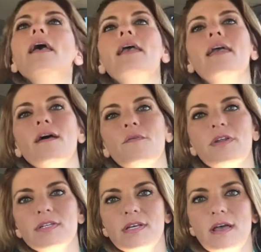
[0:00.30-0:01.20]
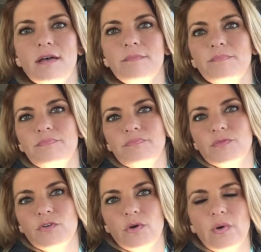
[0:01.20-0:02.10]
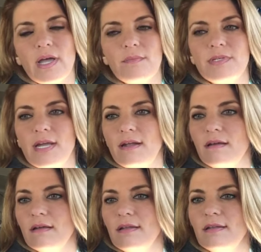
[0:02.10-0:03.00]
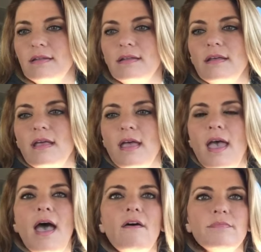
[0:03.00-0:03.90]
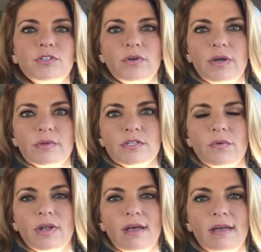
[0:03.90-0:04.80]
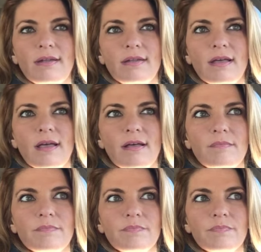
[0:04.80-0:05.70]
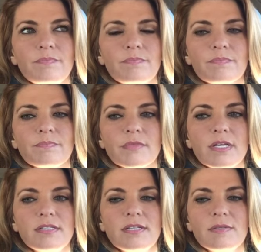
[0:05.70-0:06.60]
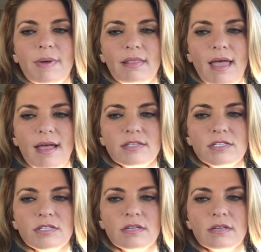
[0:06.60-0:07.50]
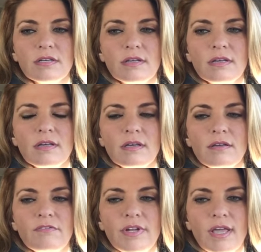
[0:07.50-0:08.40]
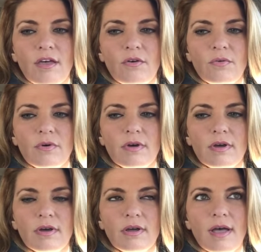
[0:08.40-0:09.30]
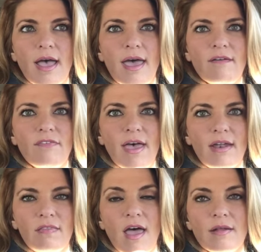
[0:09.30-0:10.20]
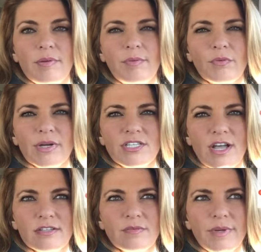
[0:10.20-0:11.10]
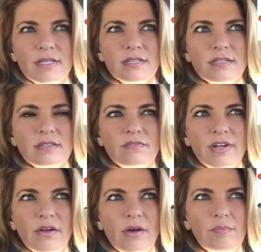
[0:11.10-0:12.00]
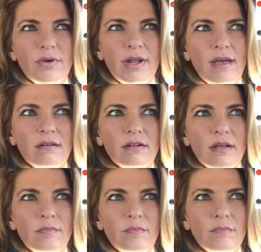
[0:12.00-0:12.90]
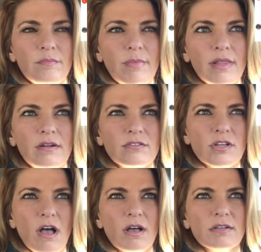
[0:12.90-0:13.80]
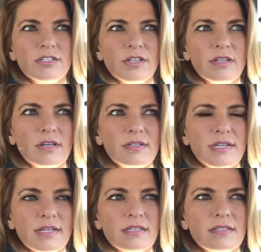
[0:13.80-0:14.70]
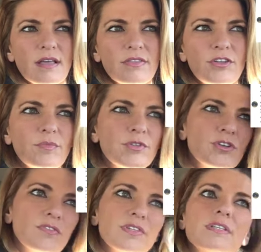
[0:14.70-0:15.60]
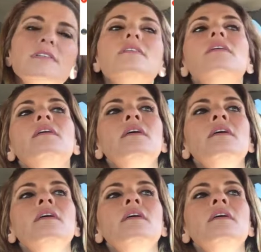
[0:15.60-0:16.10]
Hey, I wanted to do a quick update on how I'm doing, what's going on. Since my last video, I have had a lot of people reach out to me since the video I put out, my little talk to the Texas Health and Human Services